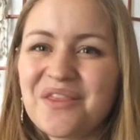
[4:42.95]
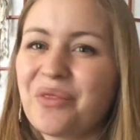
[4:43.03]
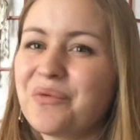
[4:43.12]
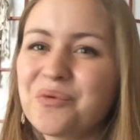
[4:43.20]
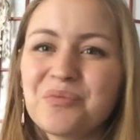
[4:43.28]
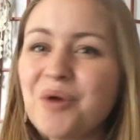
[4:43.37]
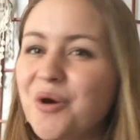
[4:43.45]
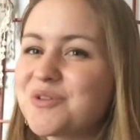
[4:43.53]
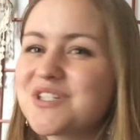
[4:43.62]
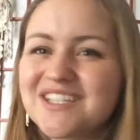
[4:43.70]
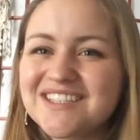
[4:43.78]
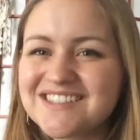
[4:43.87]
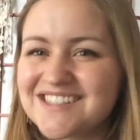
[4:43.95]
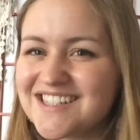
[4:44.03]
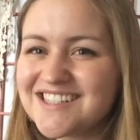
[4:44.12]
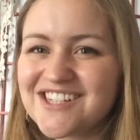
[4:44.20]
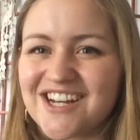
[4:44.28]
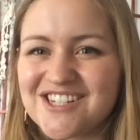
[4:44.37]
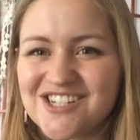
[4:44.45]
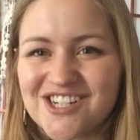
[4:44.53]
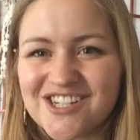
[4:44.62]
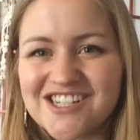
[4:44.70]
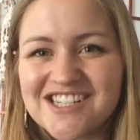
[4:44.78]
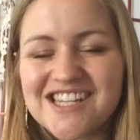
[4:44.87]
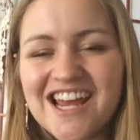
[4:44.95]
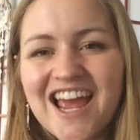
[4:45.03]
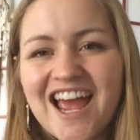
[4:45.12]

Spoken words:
through motions and gestures.